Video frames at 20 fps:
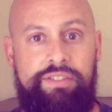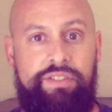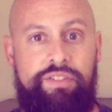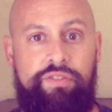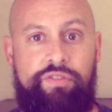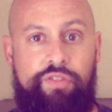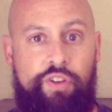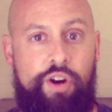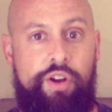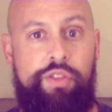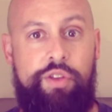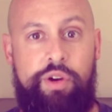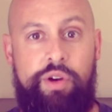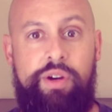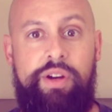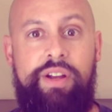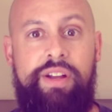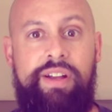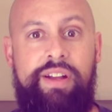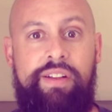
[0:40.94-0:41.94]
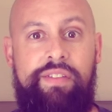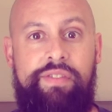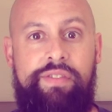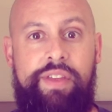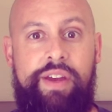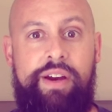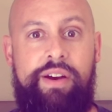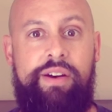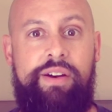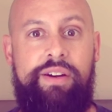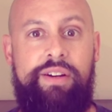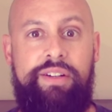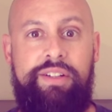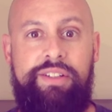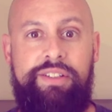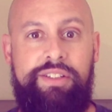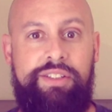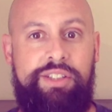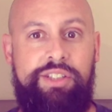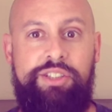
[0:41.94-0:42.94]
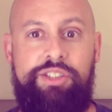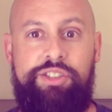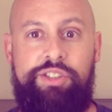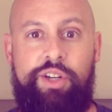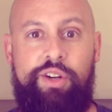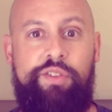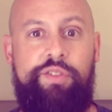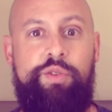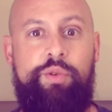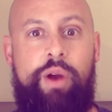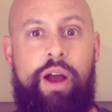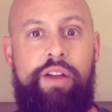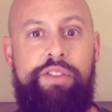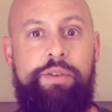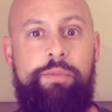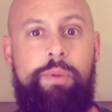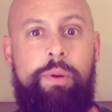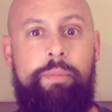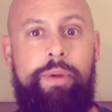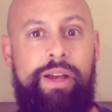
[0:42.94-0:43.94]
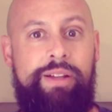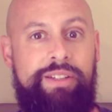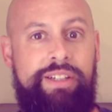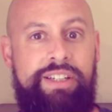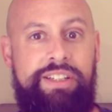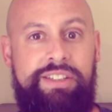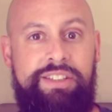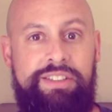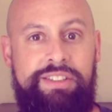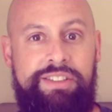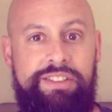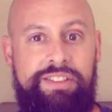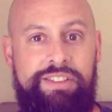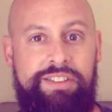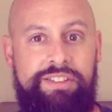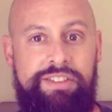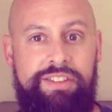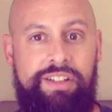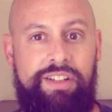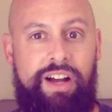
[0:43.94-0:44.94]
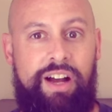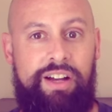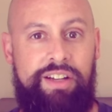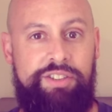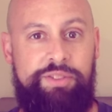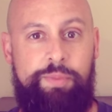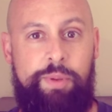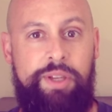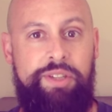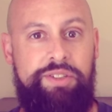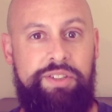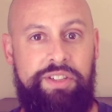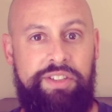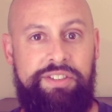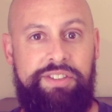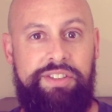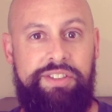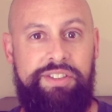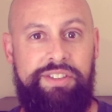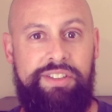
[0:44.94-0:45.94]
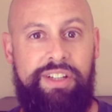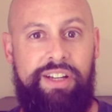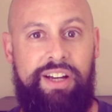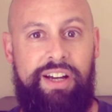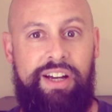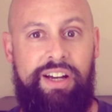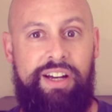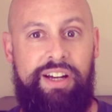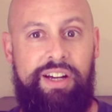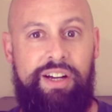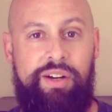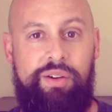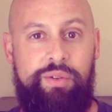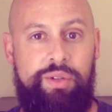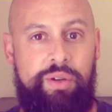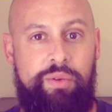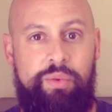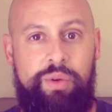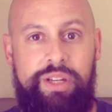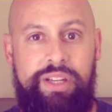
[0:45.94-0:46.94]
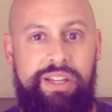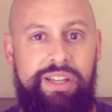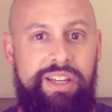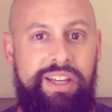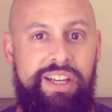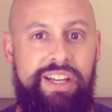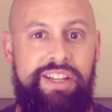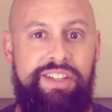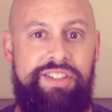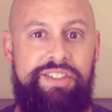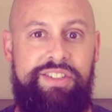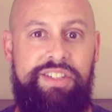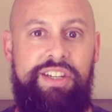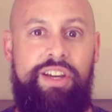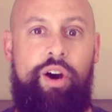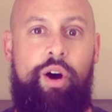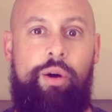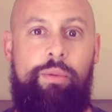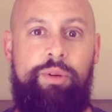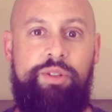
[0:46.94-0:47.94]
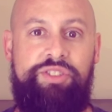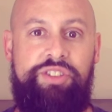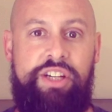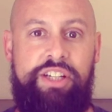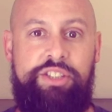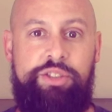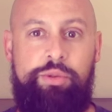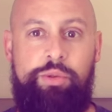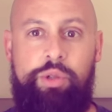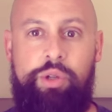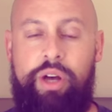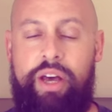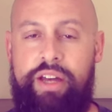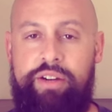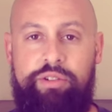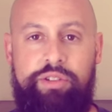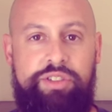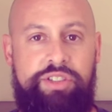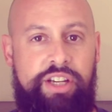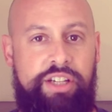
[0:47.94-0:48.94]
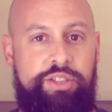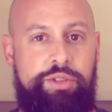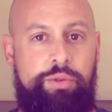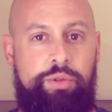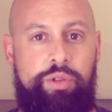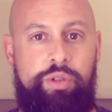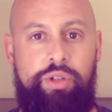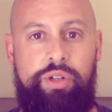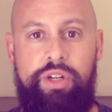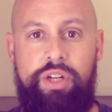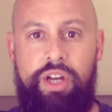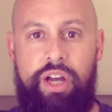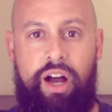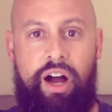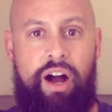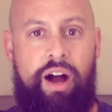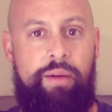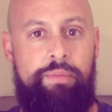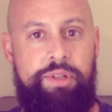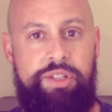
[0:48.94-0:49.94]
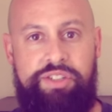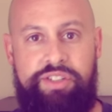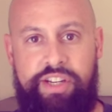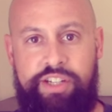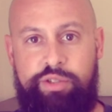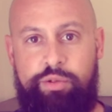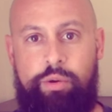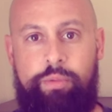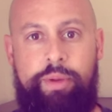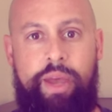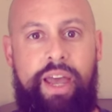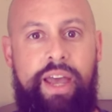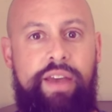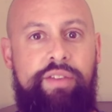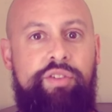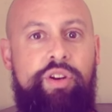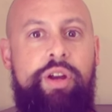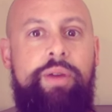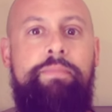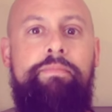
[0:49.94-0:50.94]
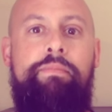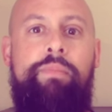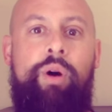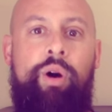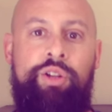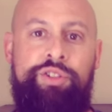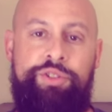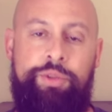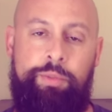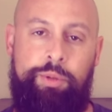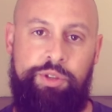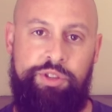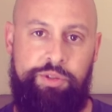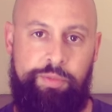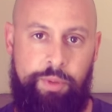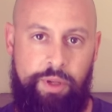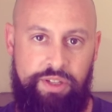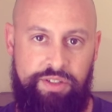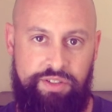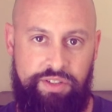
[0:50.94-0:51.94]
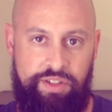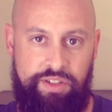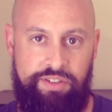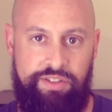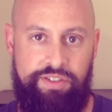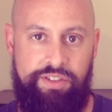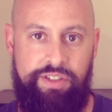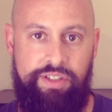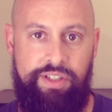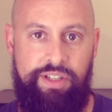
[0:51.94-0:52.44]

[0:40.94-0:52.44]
Further, they're conserved throughout the mammalian species. We see homosexual, heterosexual, omnisexual behavior in multiple species.